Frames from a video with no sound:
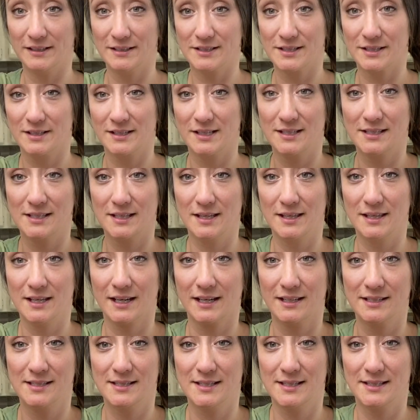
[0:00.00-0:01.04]
so you see the
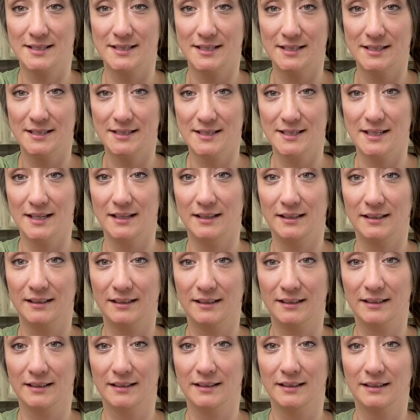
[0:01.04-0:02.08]
consistency?
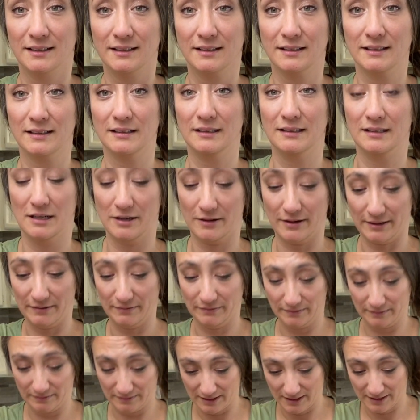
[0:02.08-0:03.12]
Okay,
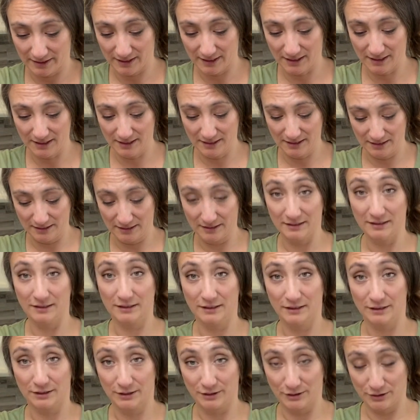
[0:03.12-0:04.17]
and then
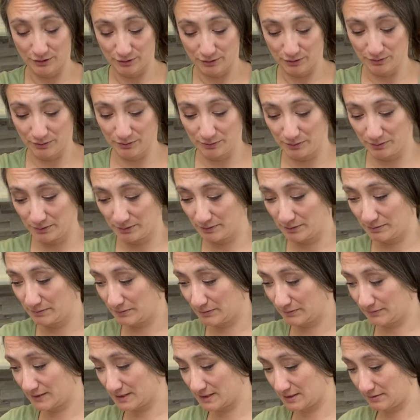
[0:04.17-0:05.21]
you
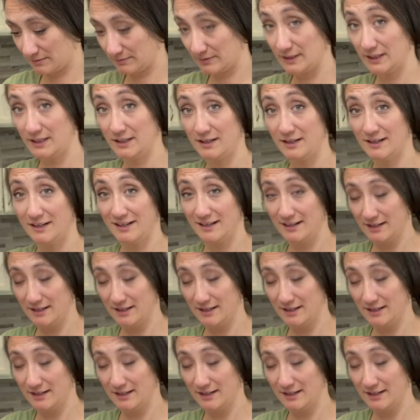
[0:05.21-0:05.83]
put this over here